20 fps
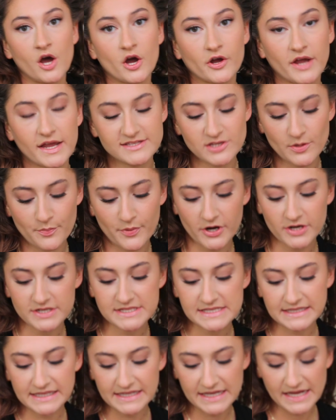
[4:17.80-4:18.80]
Okay, so
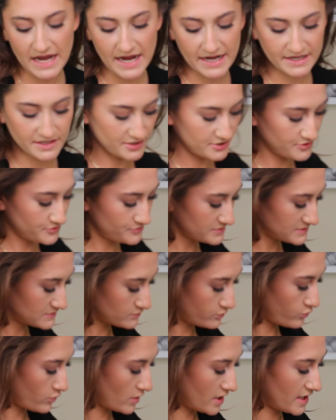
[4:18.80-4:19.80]
personally I use
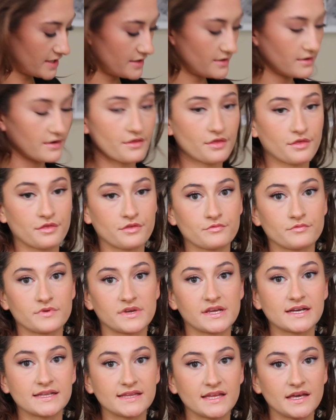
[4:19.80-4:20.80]
one
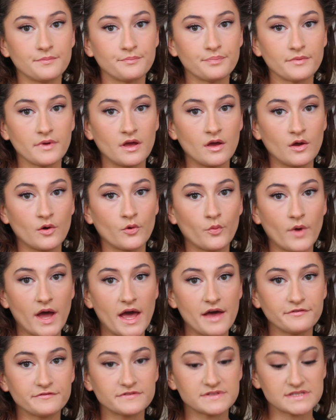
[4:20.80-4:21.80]
3-clip
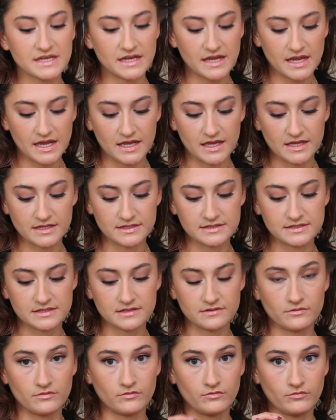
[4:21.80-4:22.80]
weft and
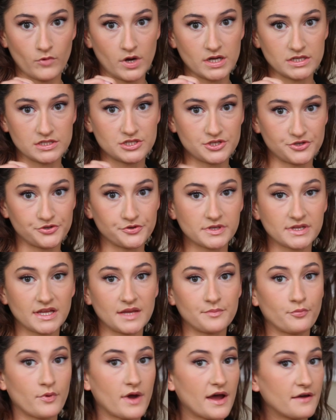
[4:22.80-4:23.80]
one
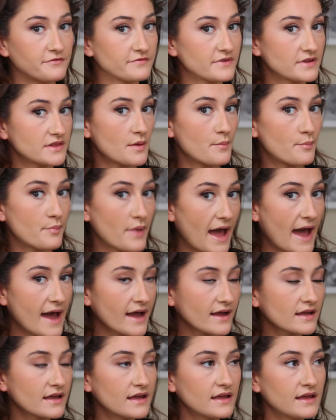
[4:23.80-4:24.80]
2-clip weft in the
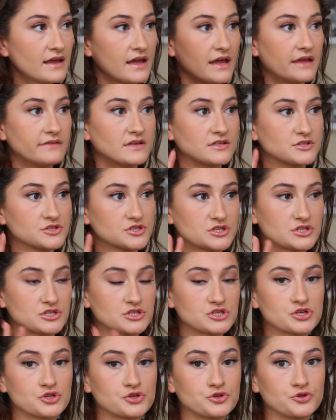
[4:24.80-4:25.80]
back, and then just
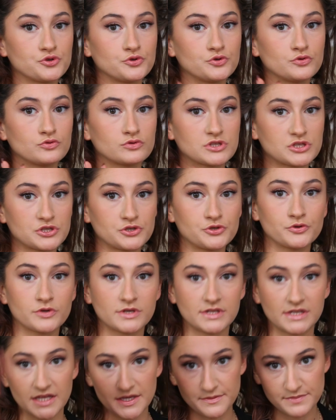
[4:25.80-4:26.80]
two
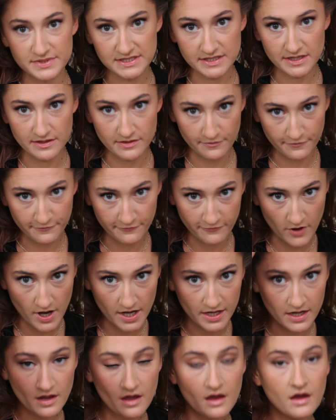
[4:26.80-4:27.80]
clips in the front.
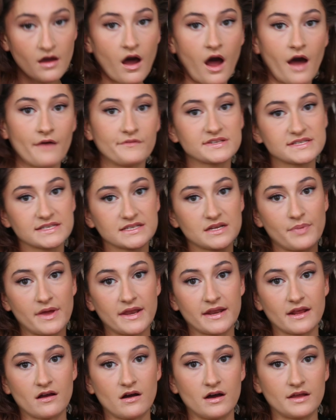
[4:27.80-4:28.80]
Obviously,
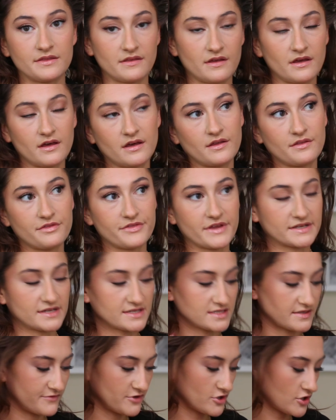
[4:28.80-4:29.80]
depending on the
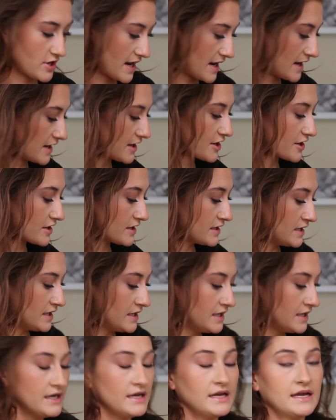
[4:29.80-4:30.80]
thickness of your hair
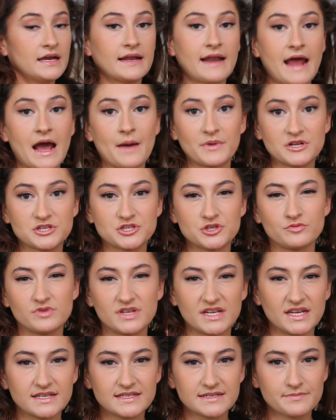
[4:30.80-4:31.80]
and how much you
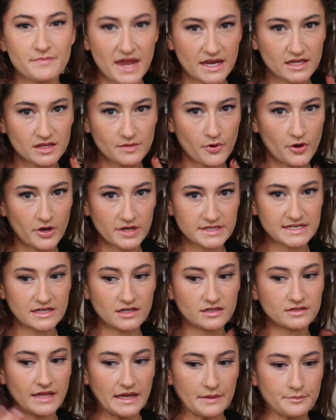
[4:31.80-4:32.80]
need to make the
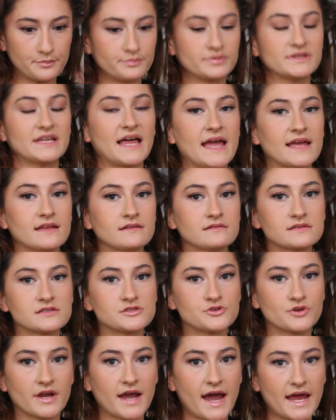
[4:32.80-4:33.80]
ponytail like blend,
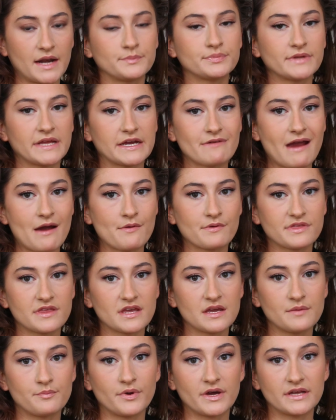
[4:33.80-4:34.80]
you can kind of play around with
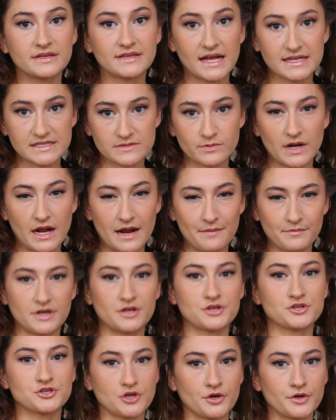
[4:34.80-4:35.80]
it, but that's what I'm going
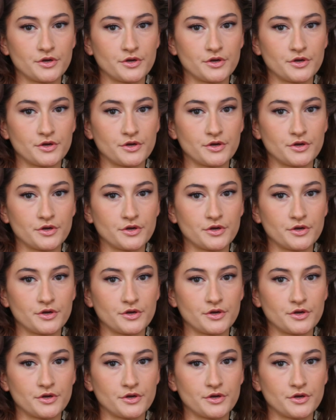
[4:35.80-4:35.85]
to show